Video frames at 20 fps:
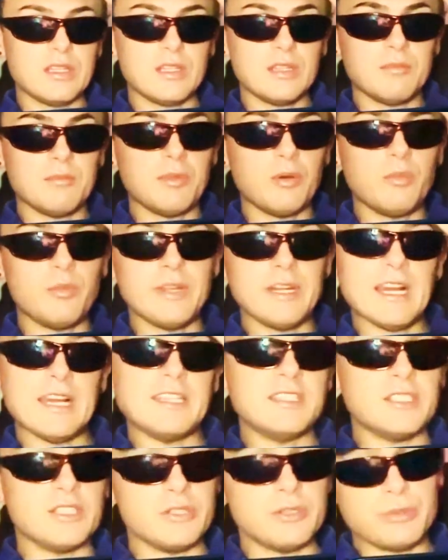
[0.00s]
but when I
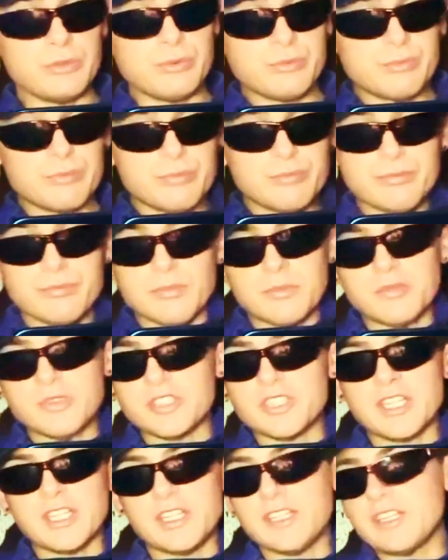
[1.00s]
do, I'm
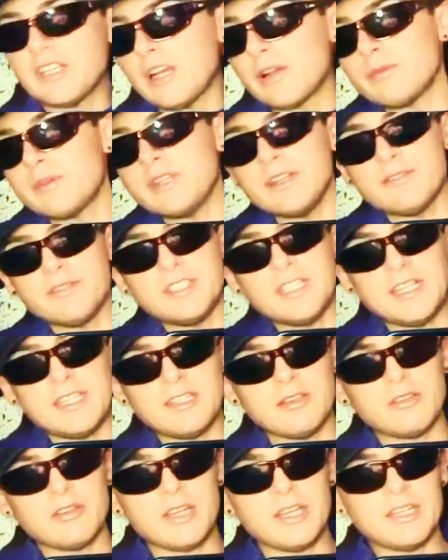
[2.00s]
just kidding. I read every day,
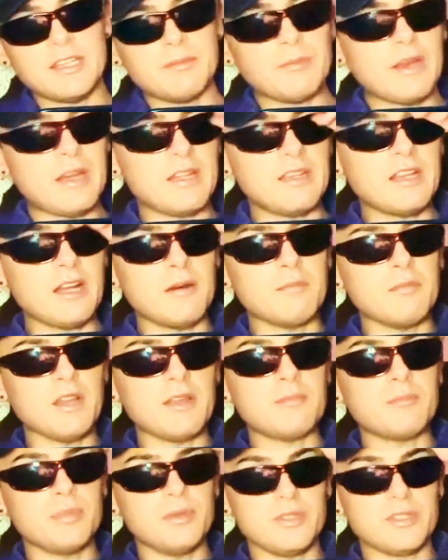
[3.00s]
okay? Not
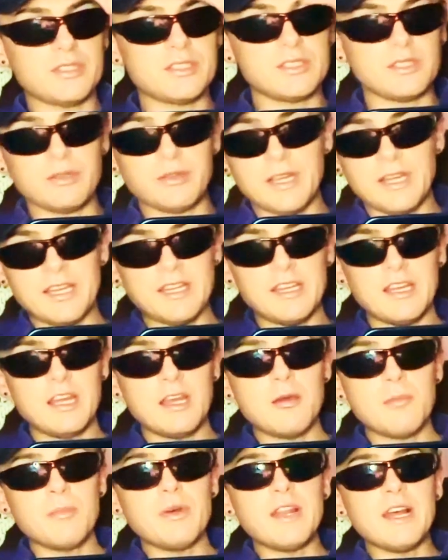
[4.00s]
like books, okay?
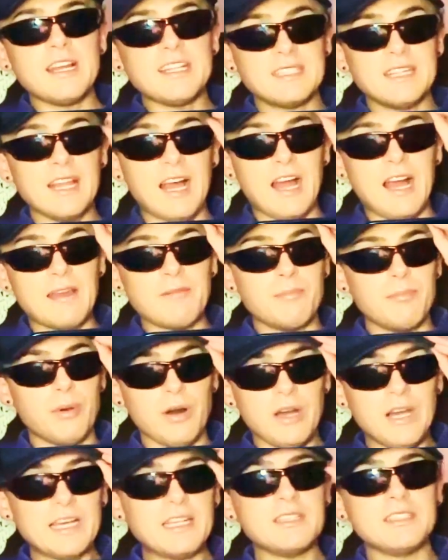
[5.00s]
But I
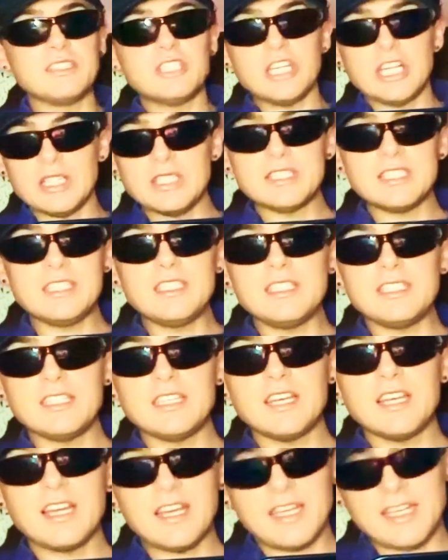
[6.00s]
bought Chelsea
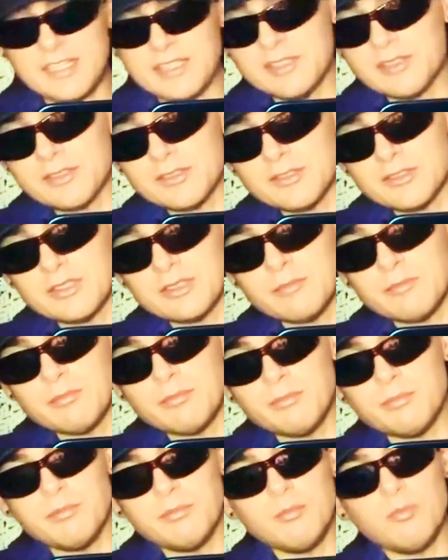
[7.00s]
Handler's
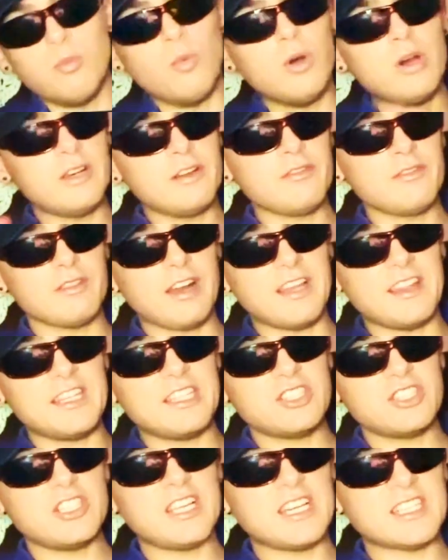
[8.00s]
one of, I think
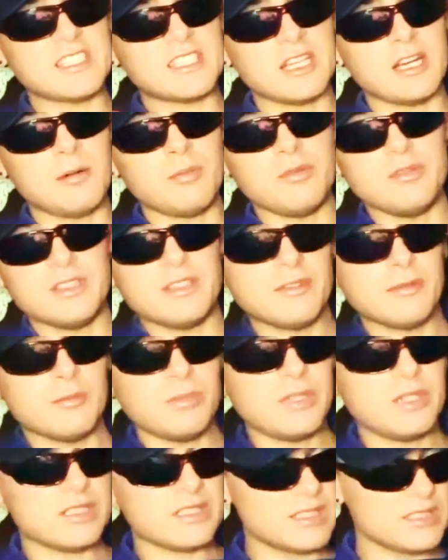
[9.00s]
she has a couple different
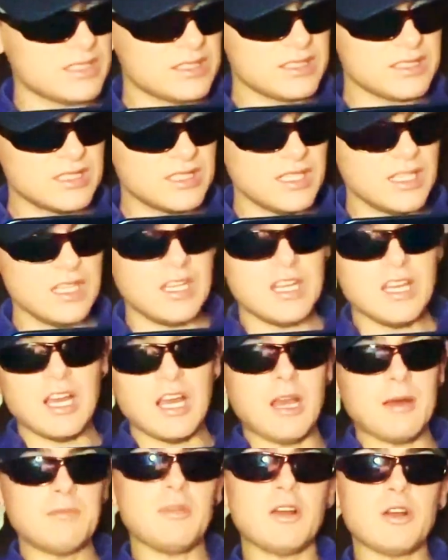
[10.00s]
books.
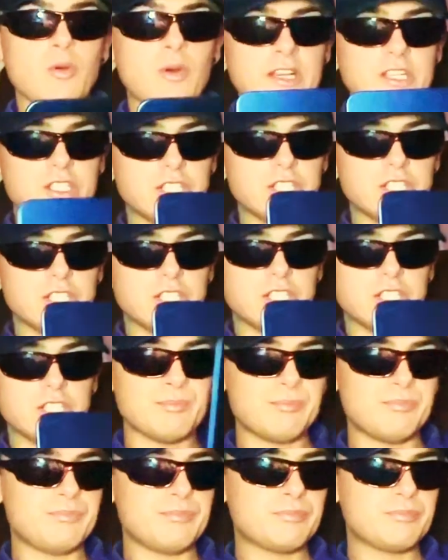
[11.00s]
I'm not quite sure.
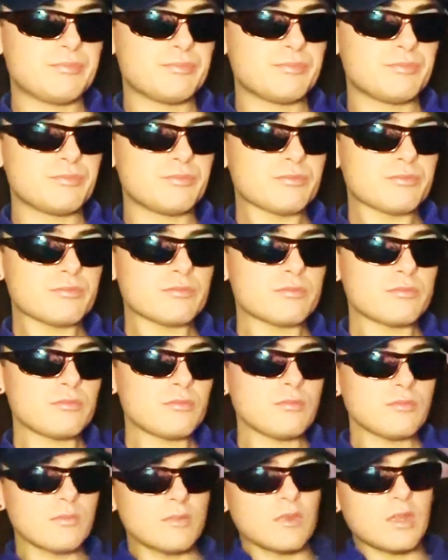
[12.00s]

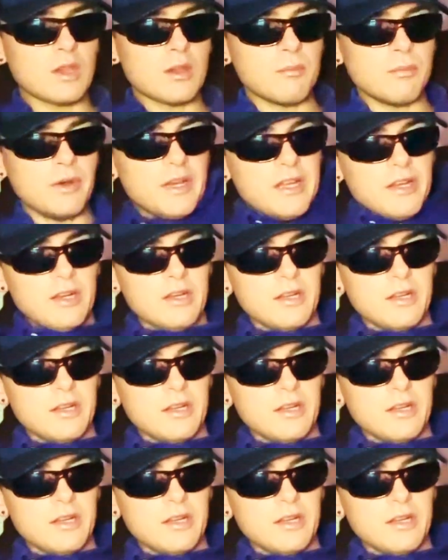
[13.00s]
But